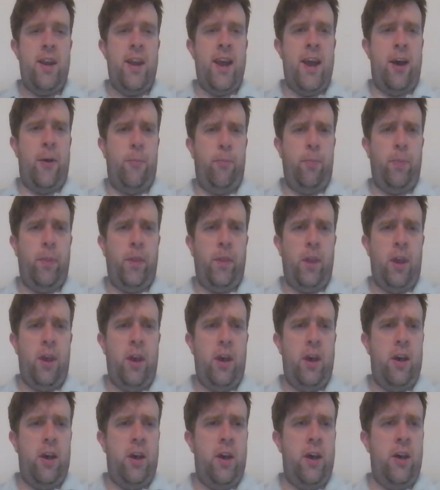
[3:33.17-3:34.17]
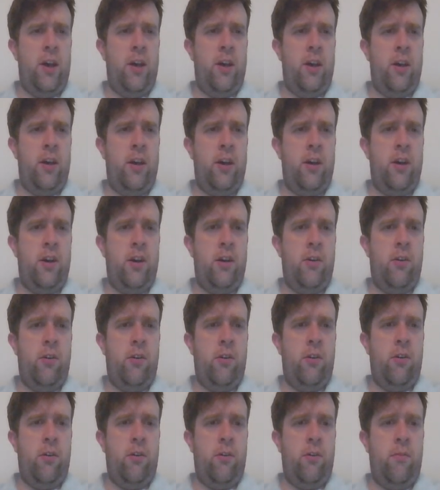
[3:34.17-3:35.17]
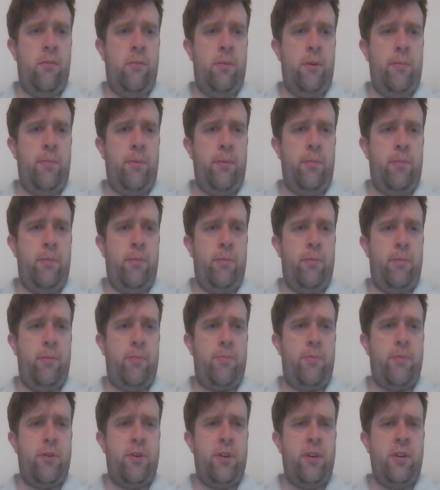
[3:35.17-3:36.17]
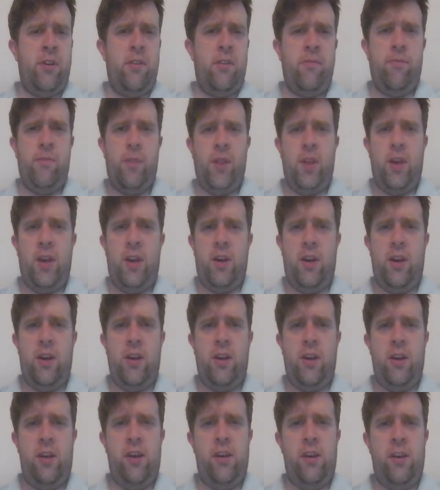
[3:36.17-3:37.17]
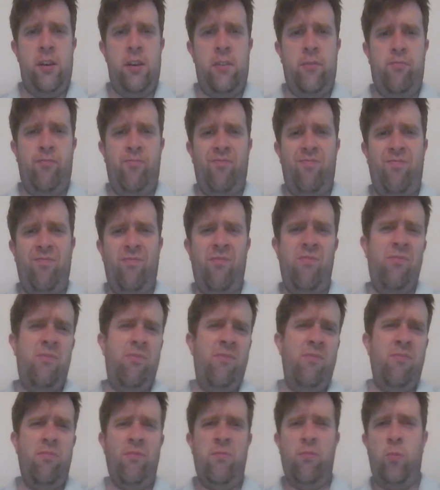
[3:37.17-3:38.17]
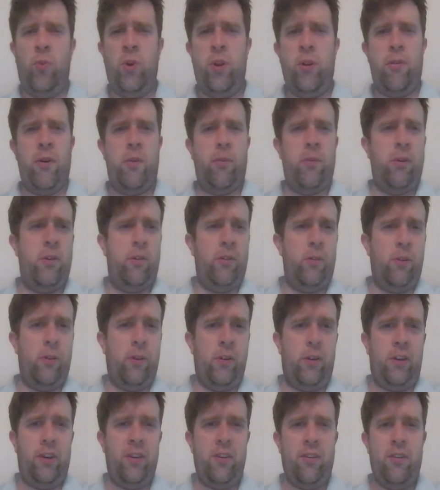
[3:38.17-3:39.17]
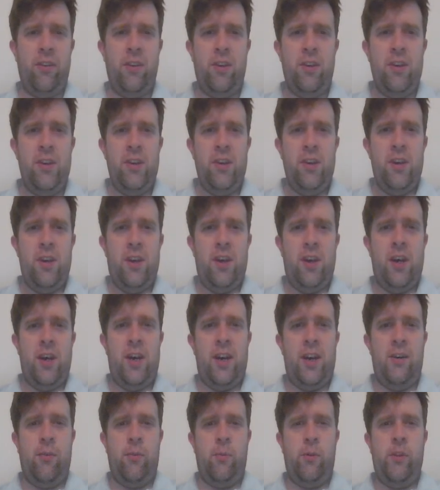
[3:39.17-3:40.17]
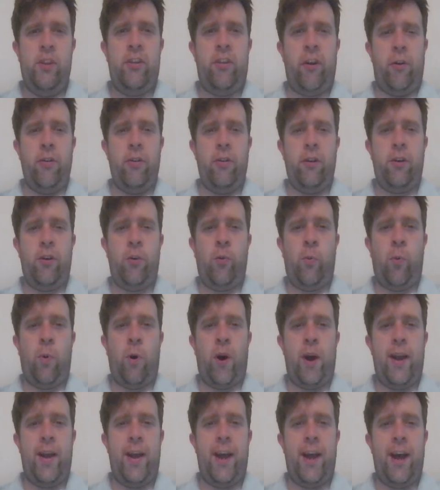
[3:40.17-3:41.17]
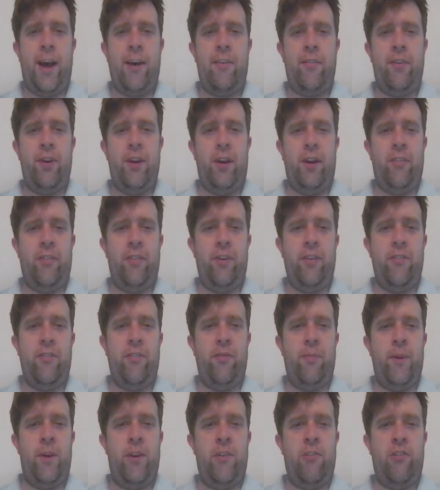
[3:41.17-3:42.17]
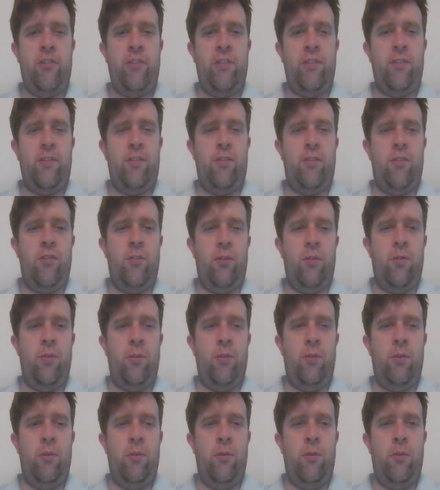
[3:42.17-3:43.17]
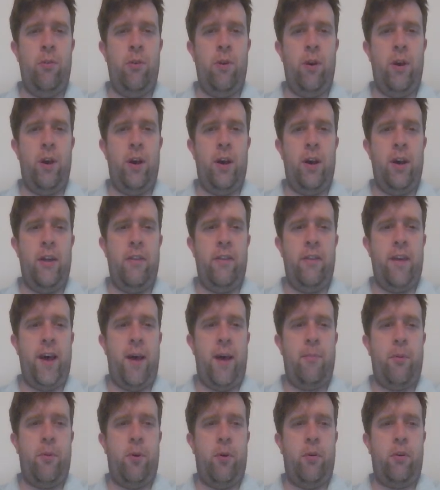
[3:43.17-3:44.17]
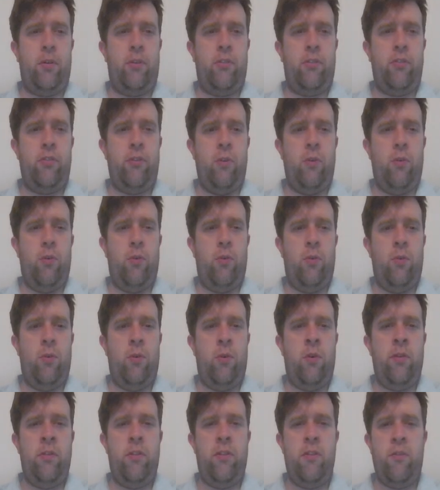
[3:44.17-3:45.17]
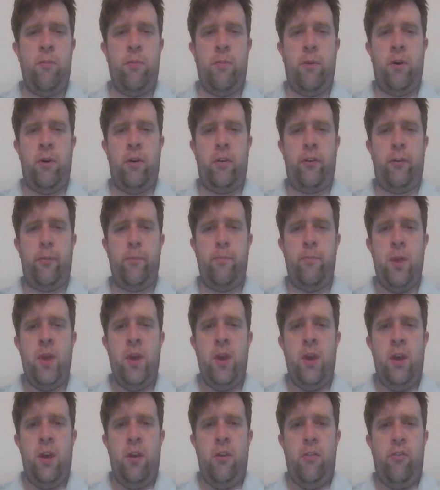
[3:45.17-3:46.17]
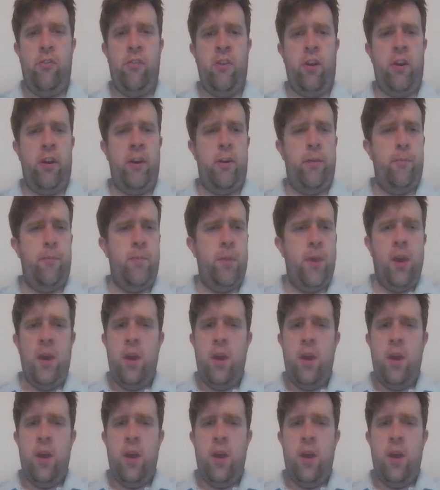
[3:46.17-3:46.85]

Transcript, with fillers: Now, uh, blah, blah, blah, uh, hmm, where do I want to look? Uh, we don't quite have enough information to do uh, that box or this box. So,